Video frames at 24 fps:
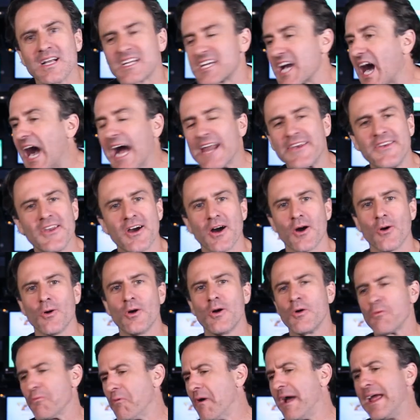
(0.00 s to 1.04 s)
God, no.
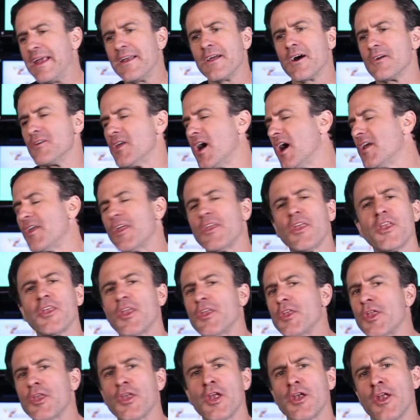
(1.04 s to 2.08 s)
Way no, no, no, no, no,
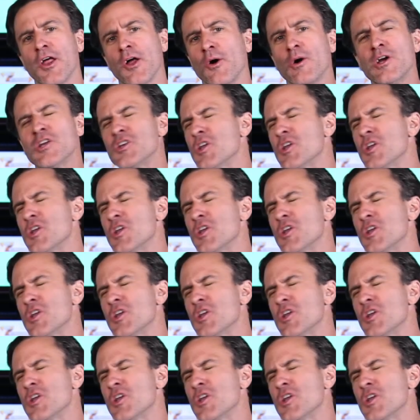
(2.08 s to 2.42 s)
no, no, no.